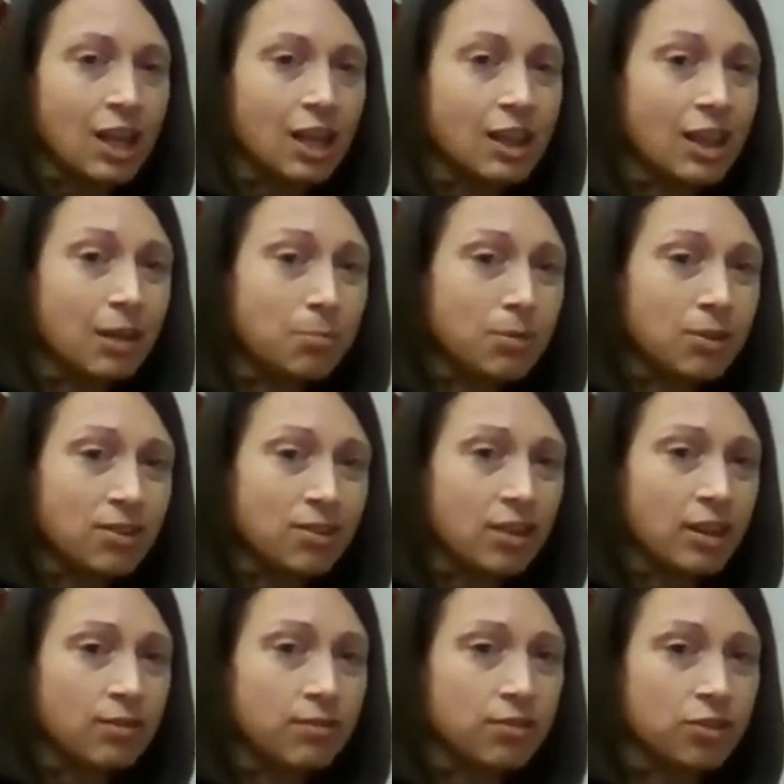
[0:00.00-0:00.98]
and that puts a
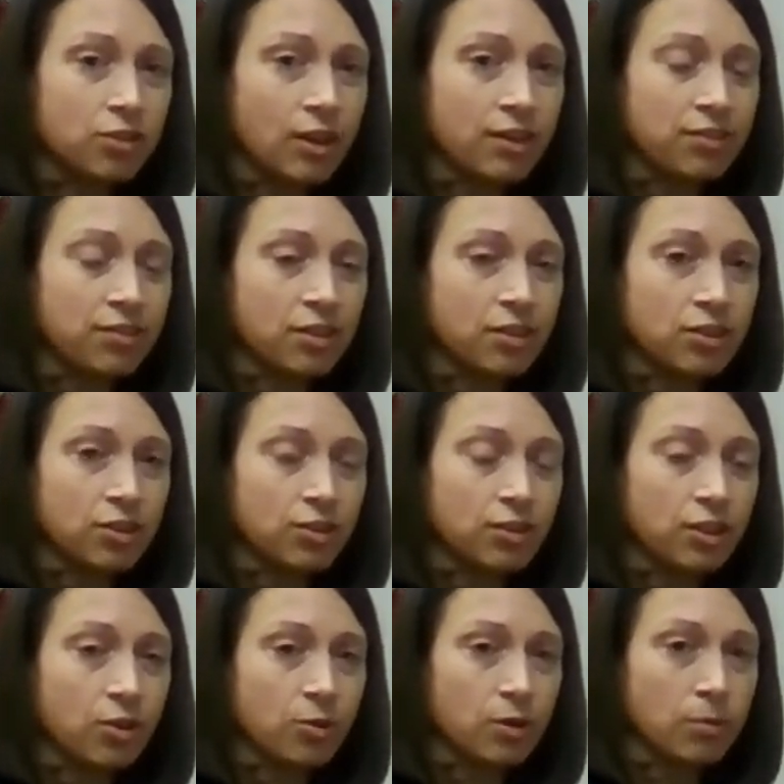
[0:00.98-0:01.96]
lot of stress on your
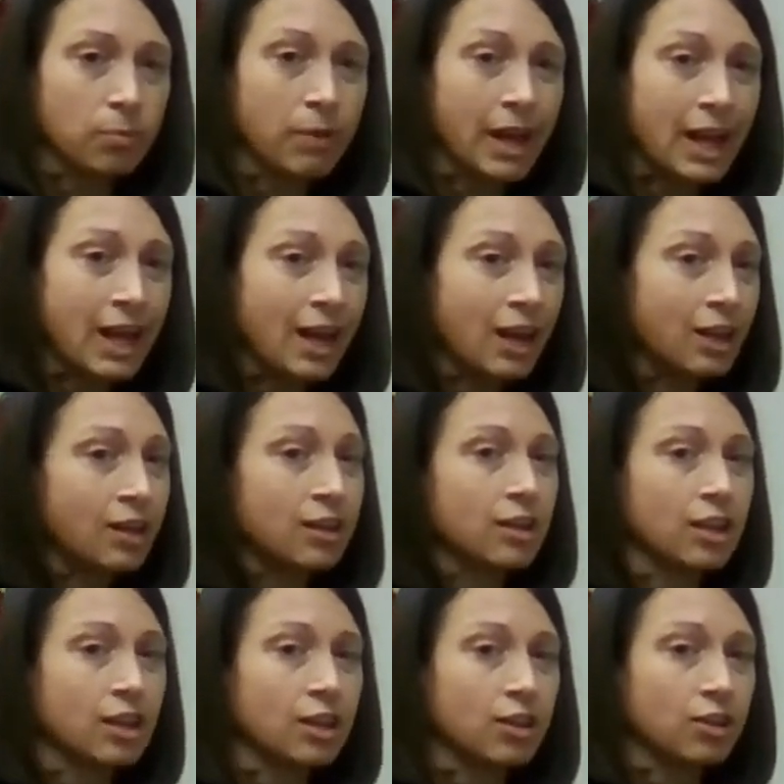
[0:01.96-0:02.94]
lower back,
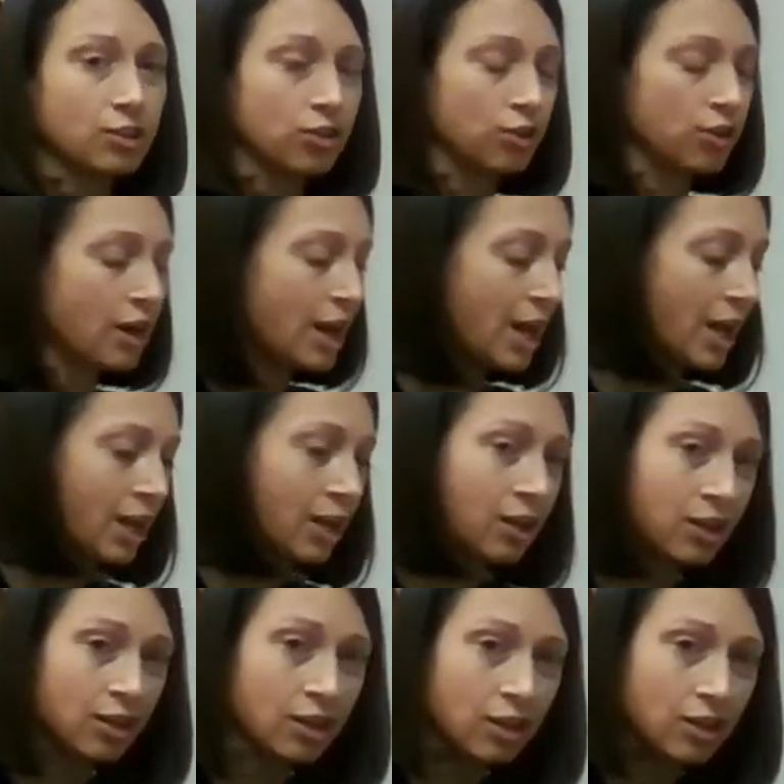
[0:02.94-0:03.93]
again on your neck.